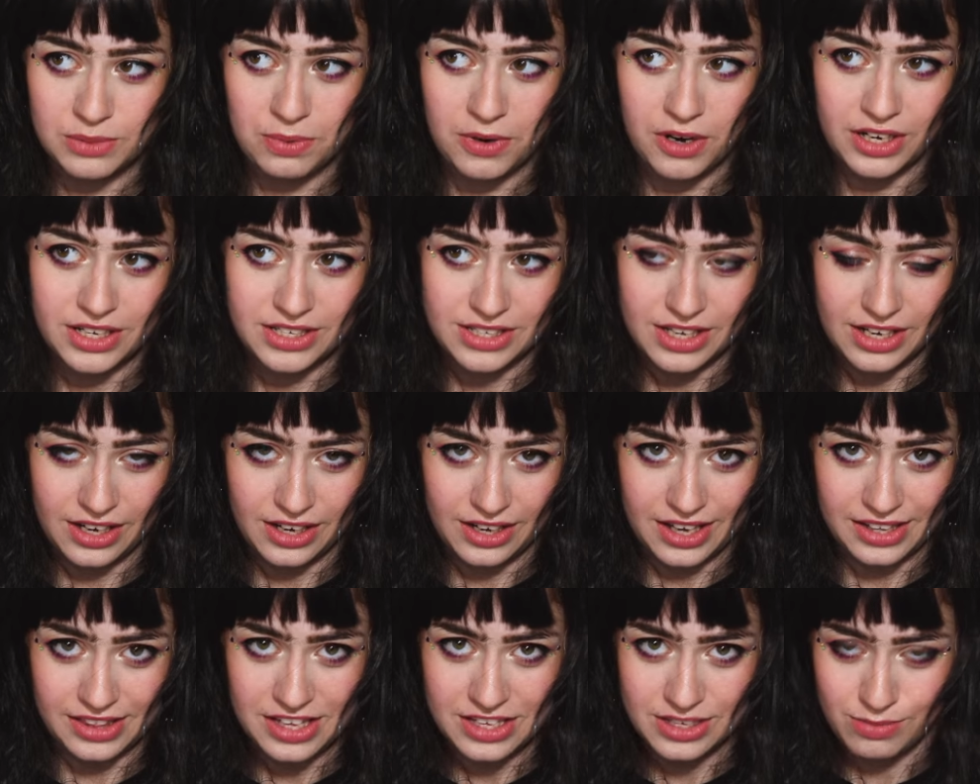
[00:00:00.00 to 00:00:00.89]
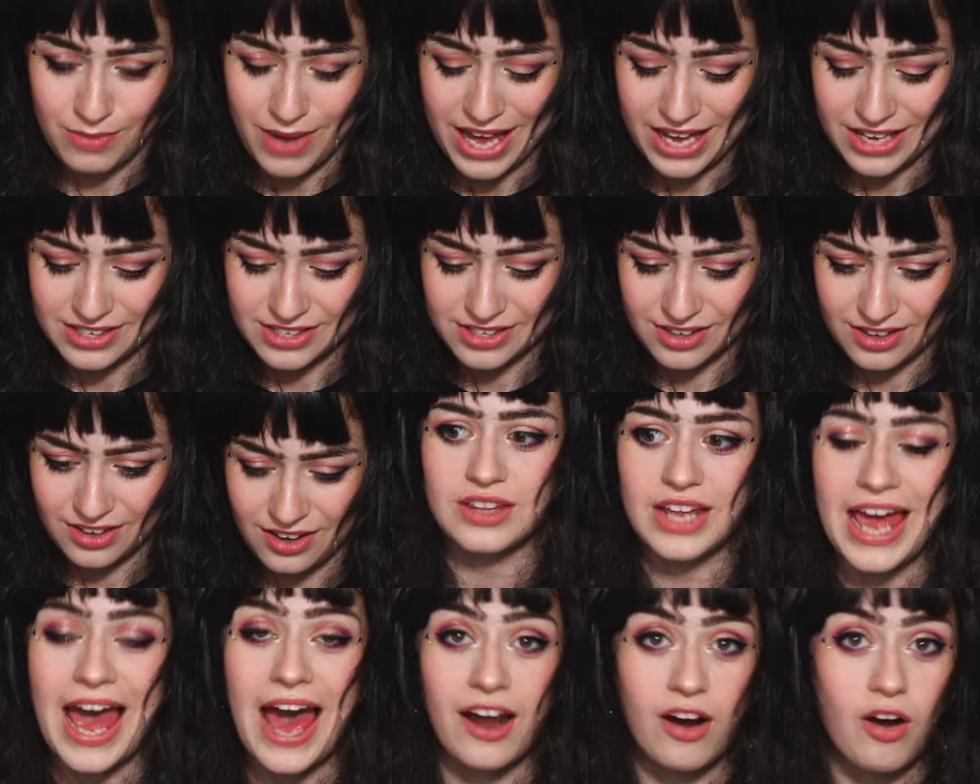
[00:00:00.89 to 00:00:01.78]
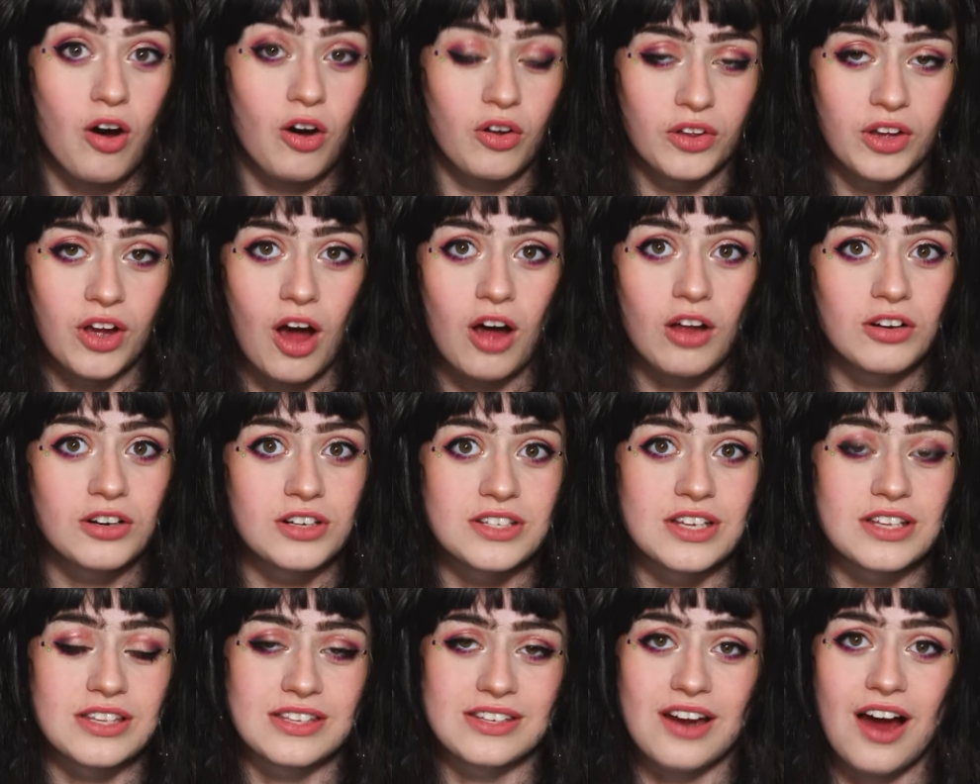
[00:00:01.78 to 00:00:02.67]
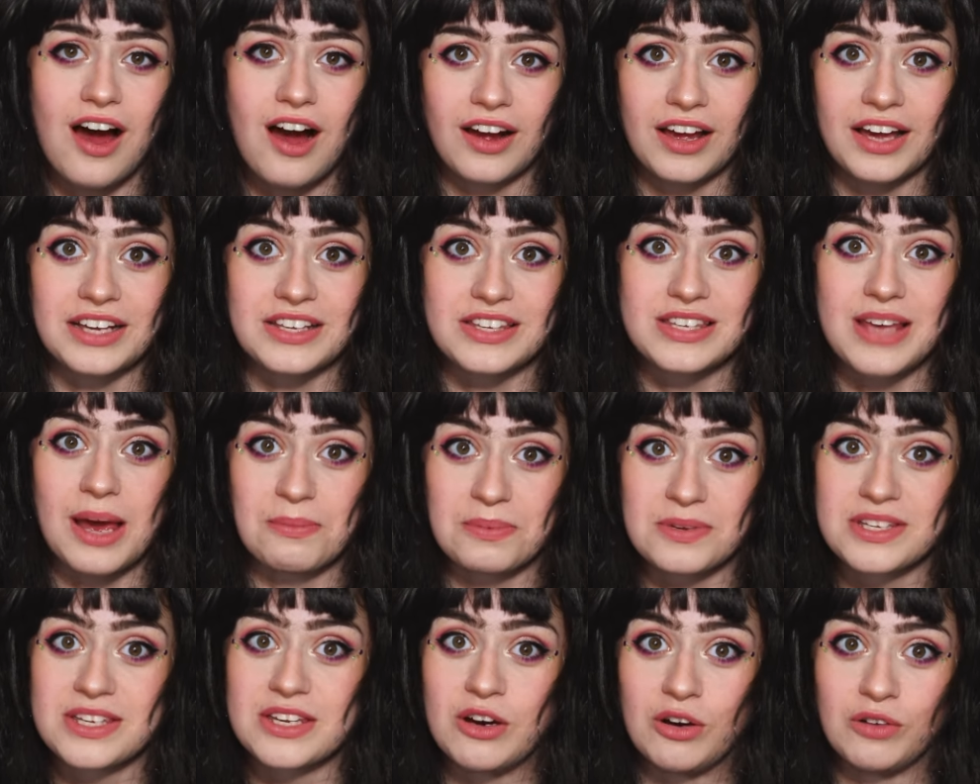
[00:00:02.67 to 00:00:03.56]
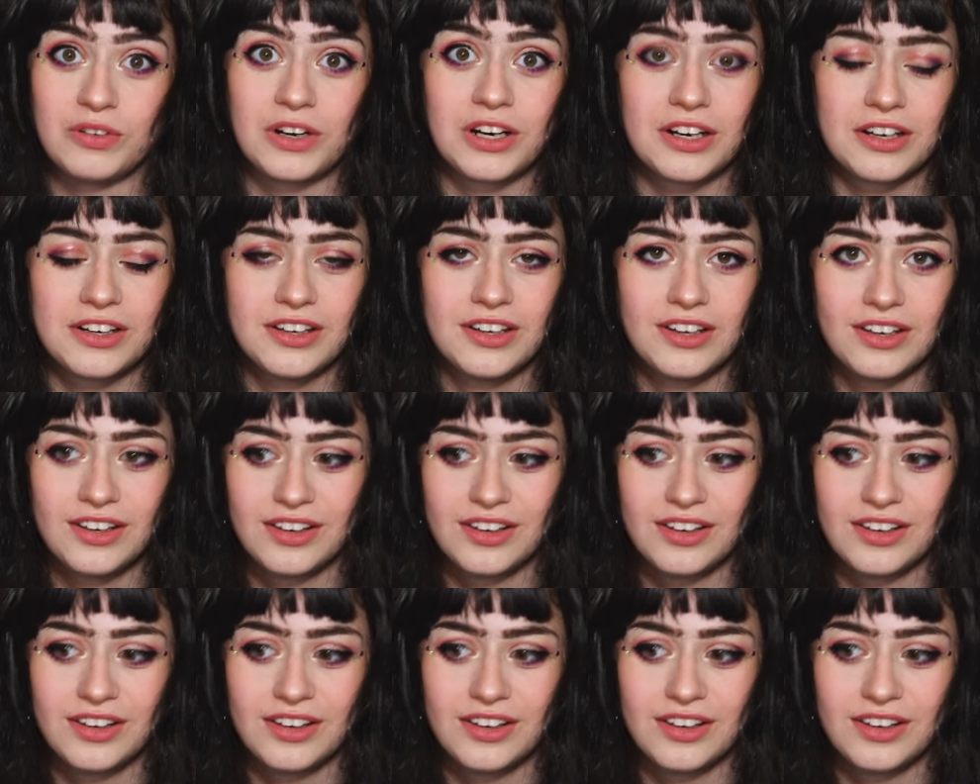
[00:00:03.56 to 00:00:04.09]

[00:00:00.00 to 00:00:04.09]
to Party City to get this mask, they had all the colors in stock except silver.